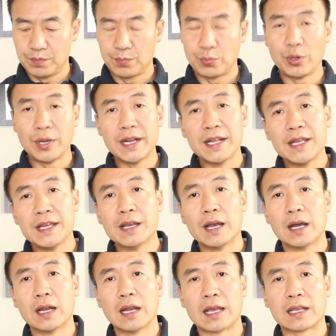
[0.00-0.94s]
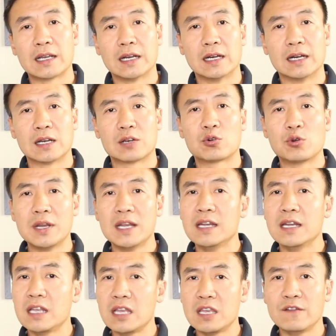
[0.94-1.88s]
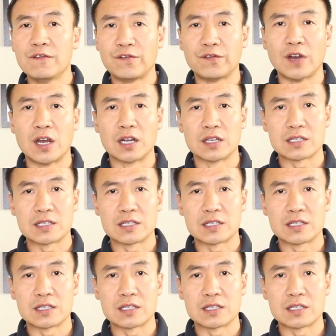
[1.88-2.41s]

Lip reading: Pretty like a green leaf and